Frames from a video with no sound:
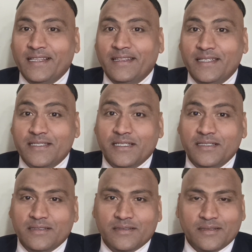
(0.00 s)

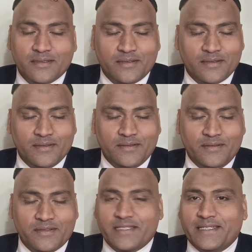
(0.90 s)
listen
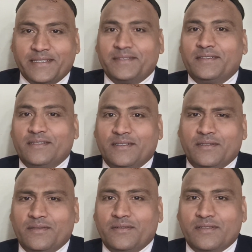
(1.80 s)
closely,
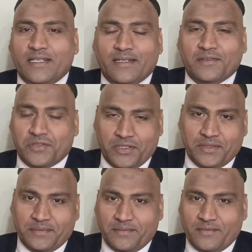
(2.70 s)
close attention.